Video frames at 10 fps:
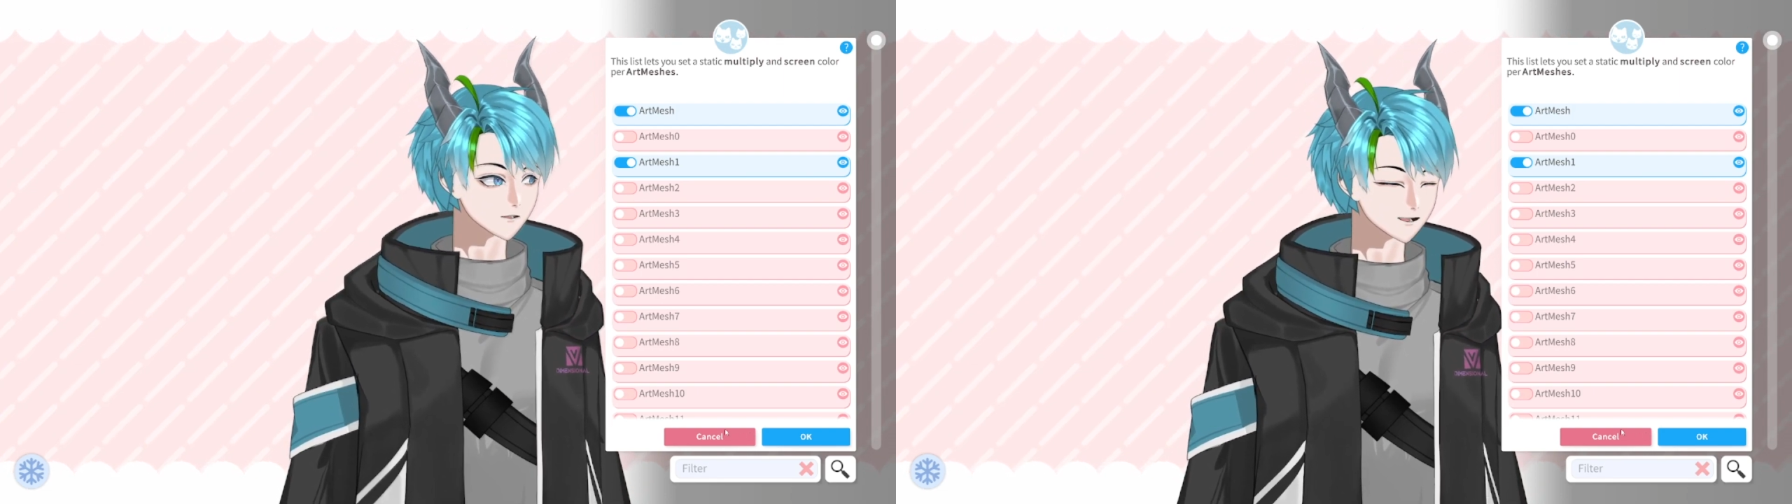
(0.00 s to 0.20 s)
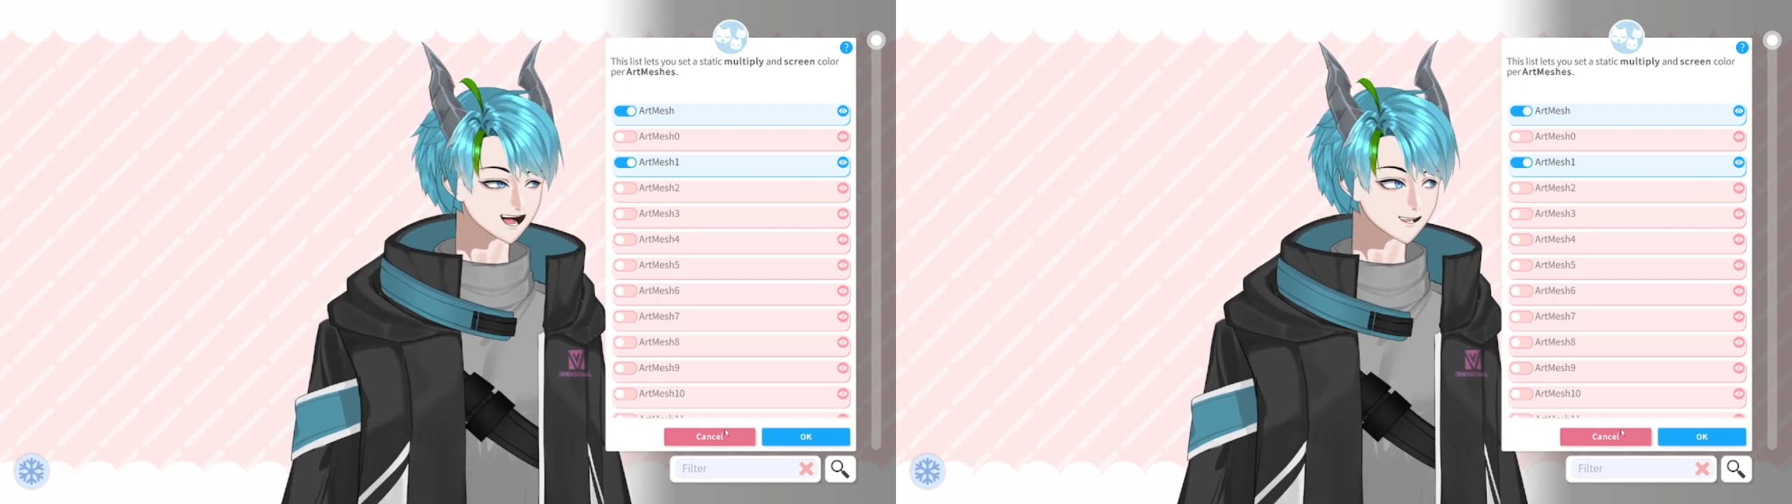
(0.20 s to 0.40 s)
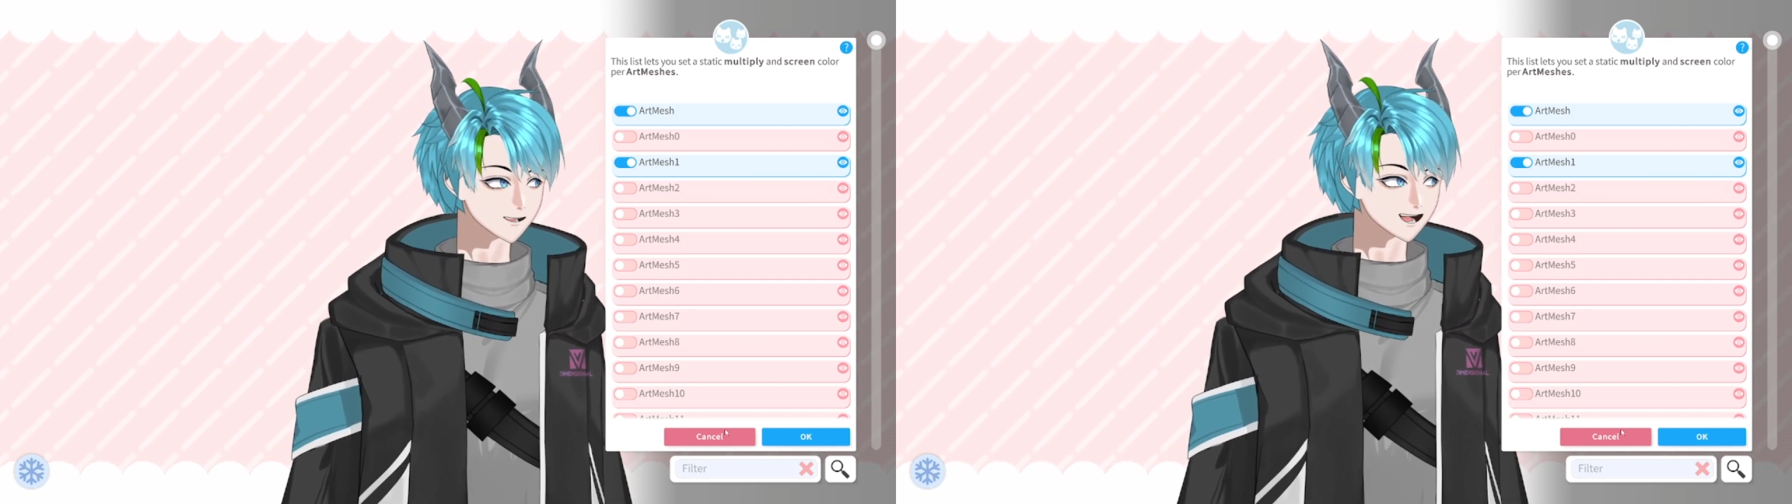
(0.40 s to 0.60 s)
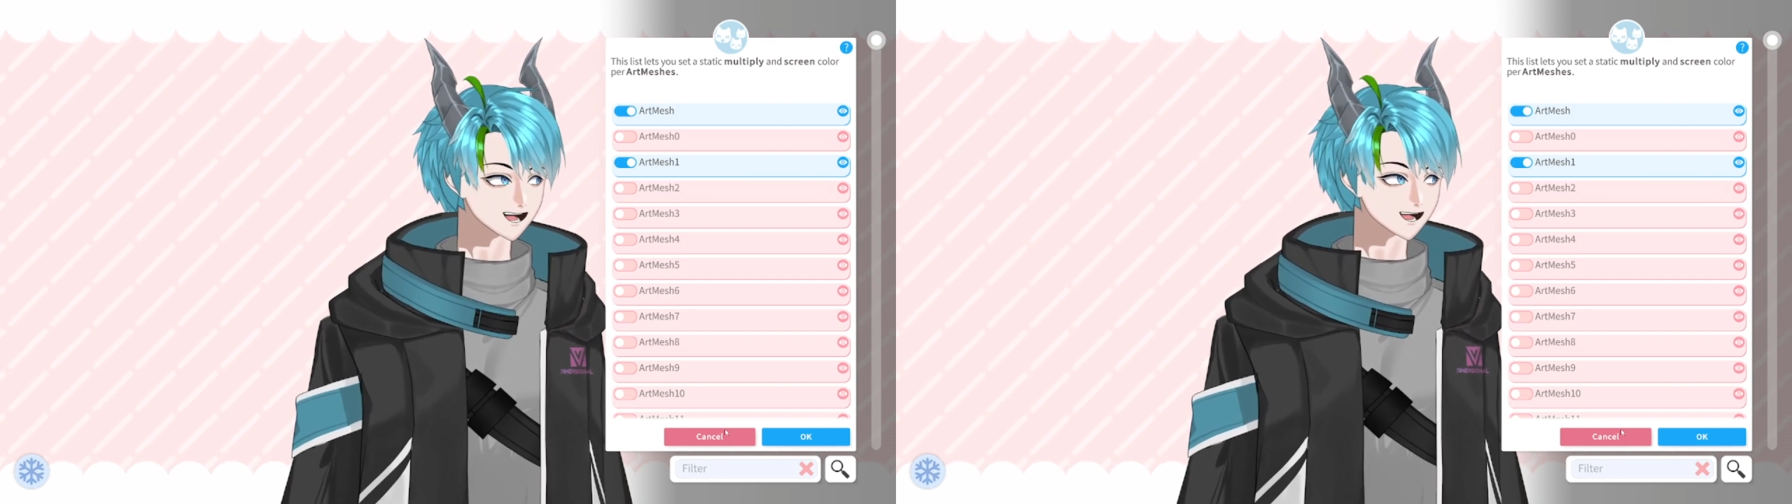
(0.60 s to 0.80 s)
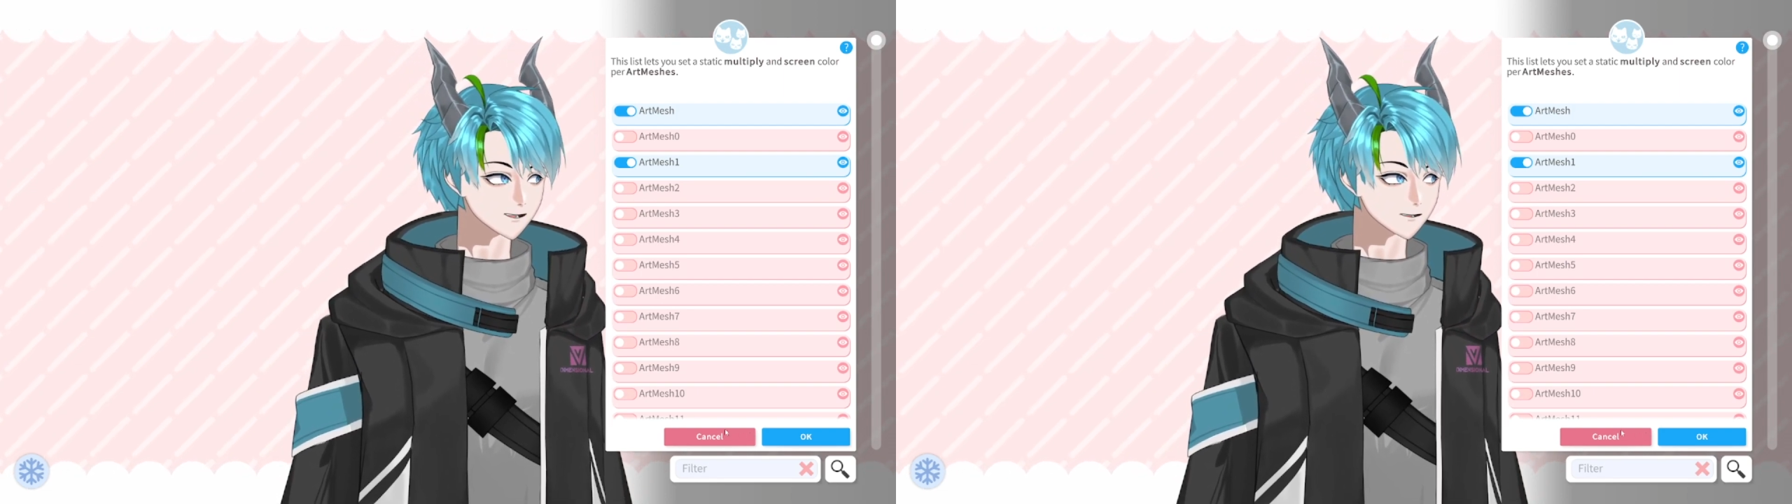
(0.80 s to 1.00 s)
to make it
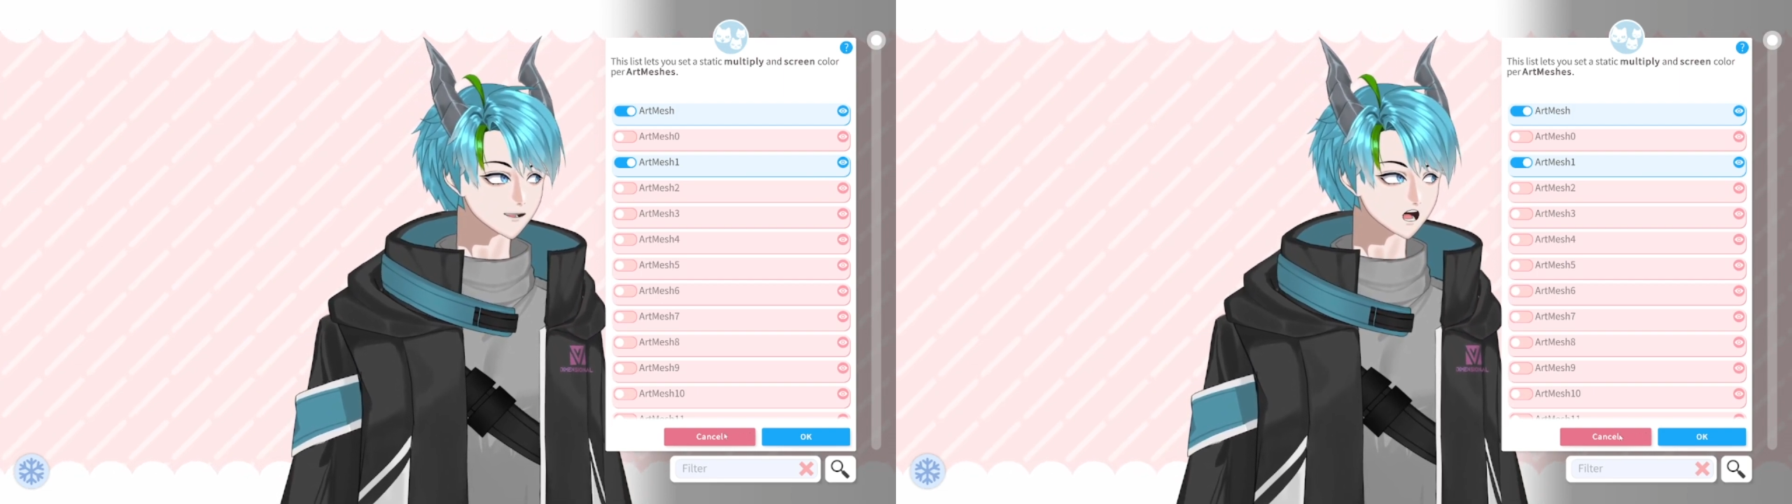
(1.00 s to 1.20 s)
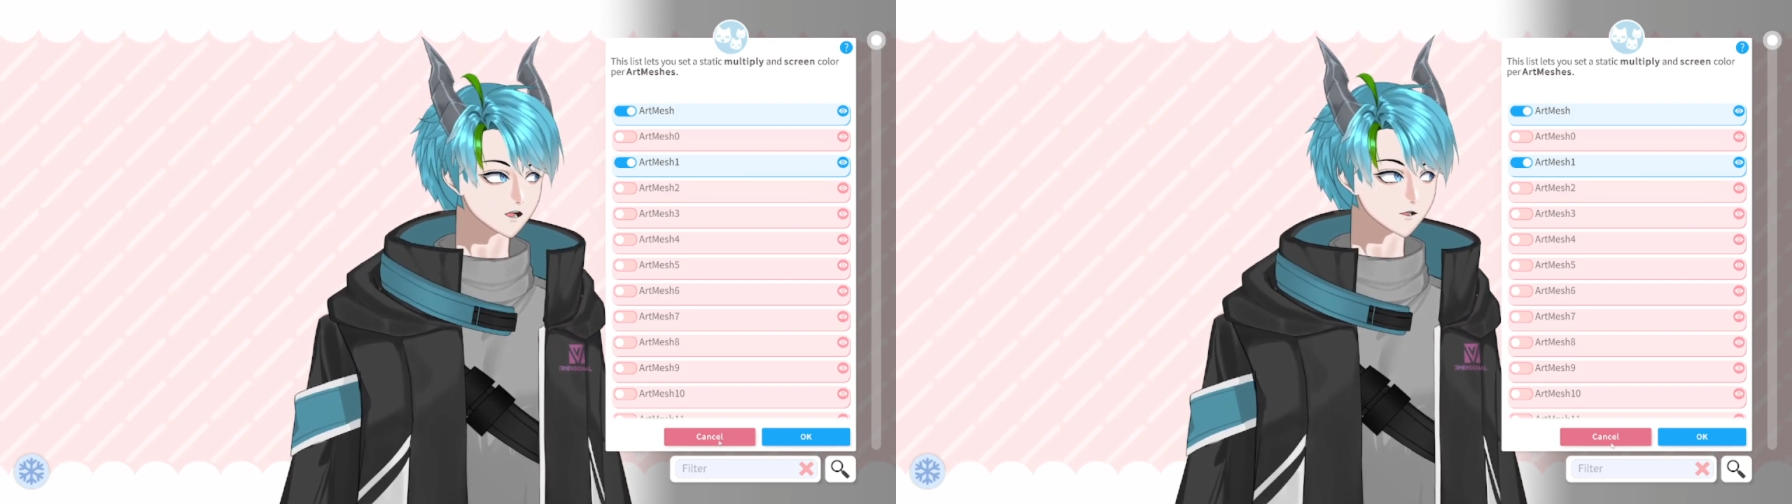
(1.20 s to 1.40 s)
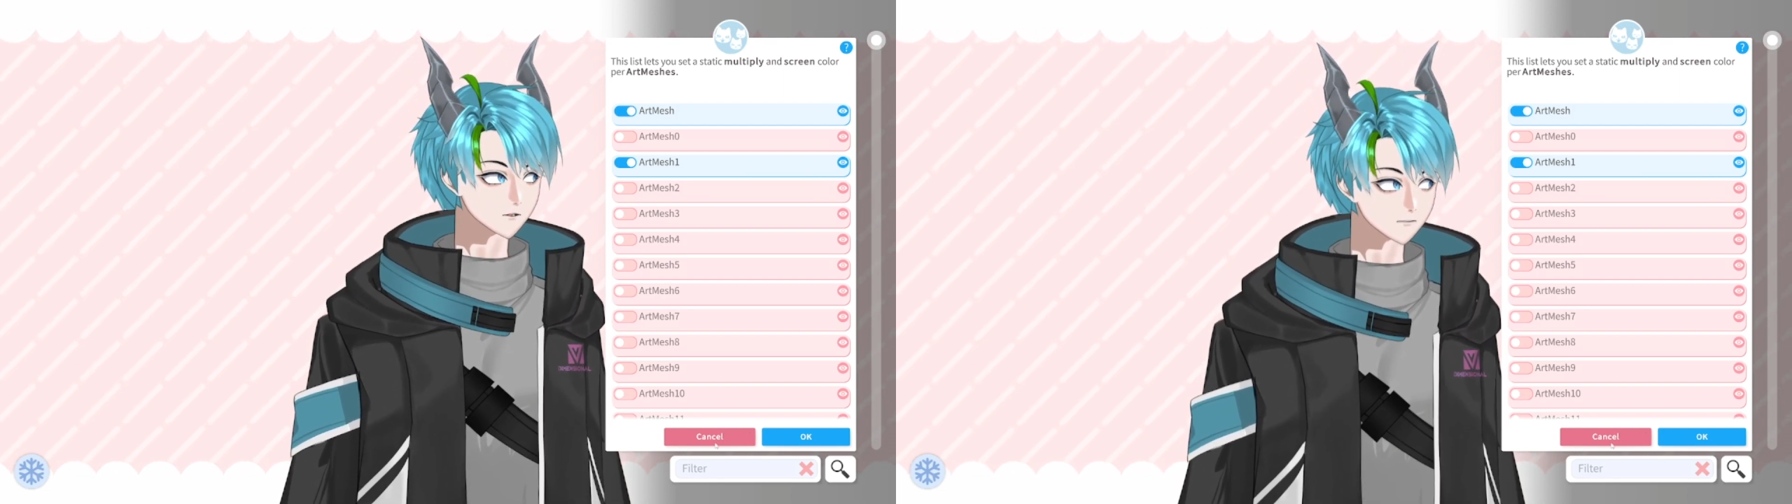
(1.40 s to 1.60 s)
a toggle.